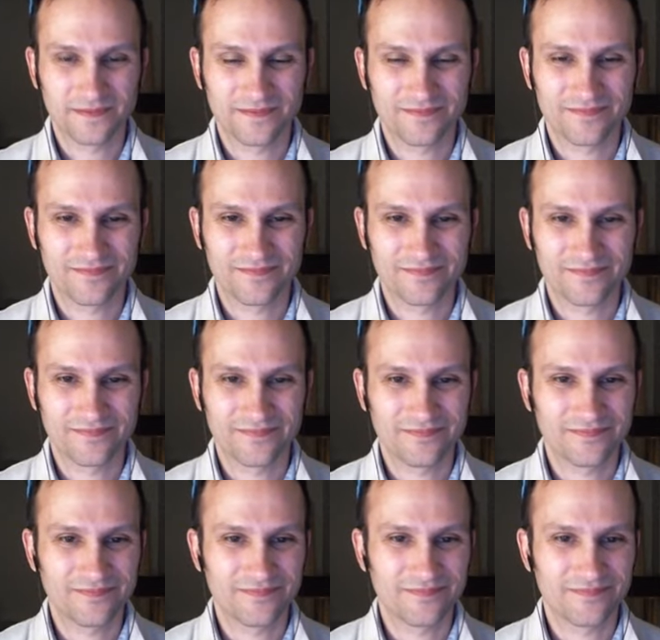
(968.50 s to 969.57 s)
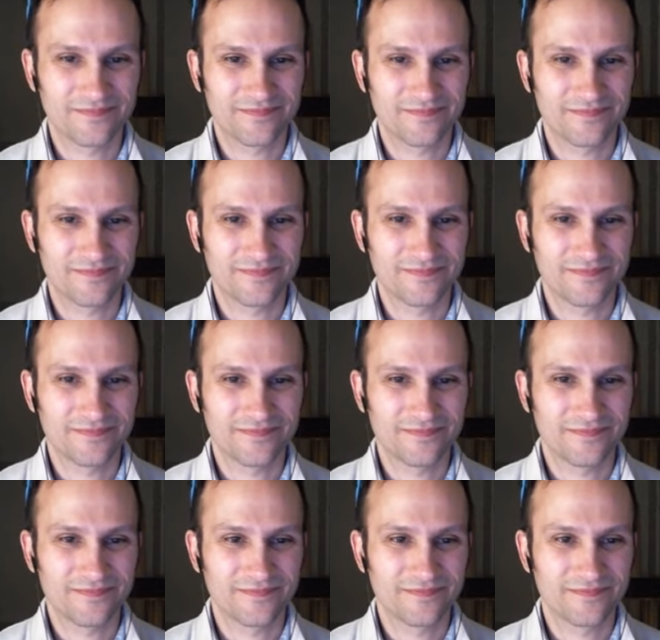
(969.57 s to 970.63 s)

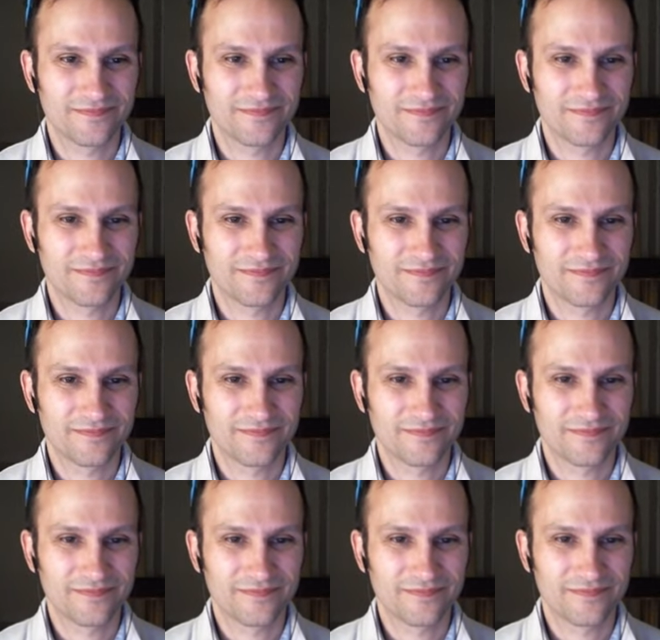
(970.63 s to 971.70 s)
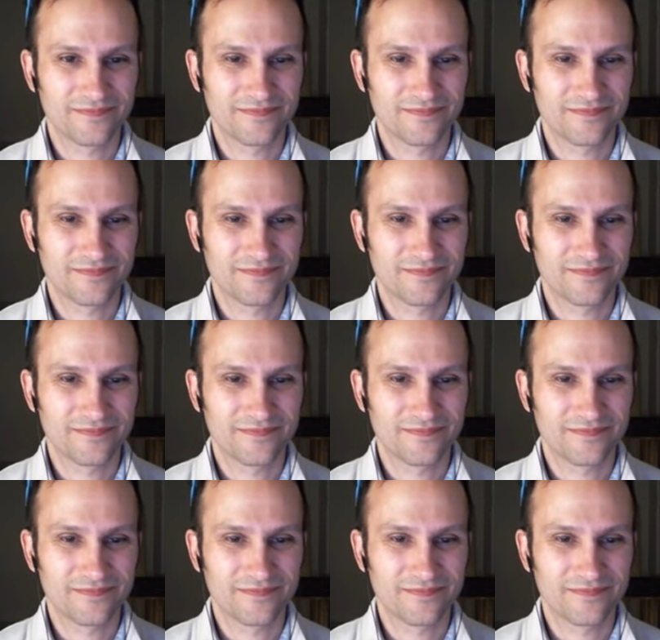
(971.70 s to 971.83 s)
The person shown says nothing.